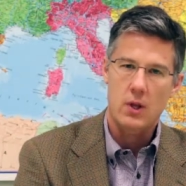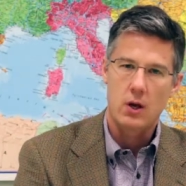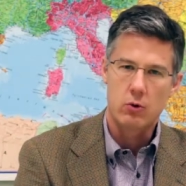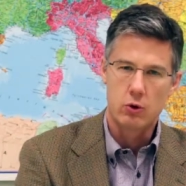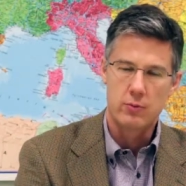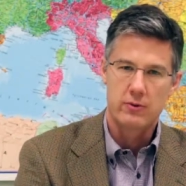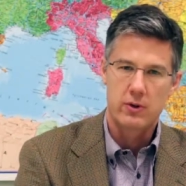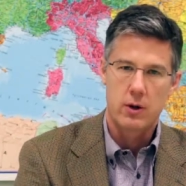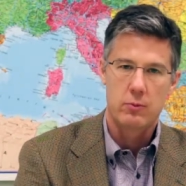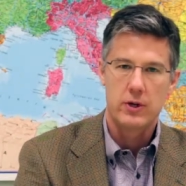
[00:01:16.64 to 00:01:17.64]
A group of
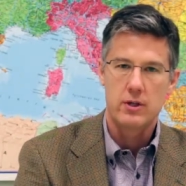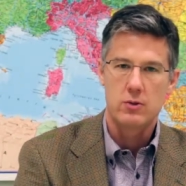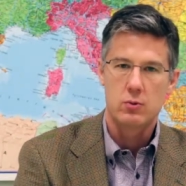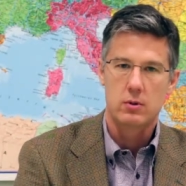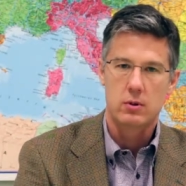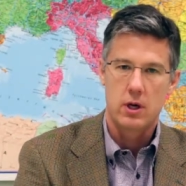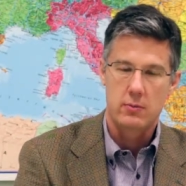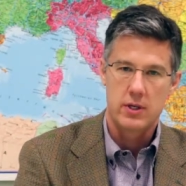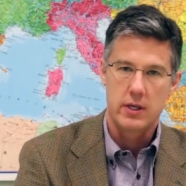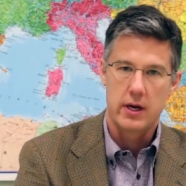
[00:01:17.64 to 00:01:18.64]
companies will
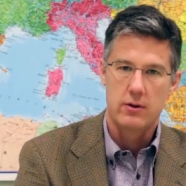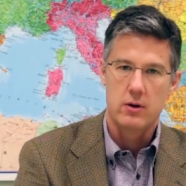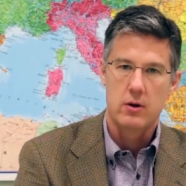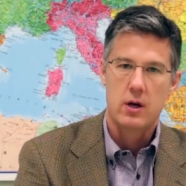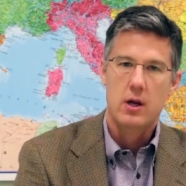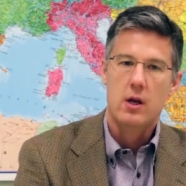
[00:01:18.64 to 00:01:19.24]
come together,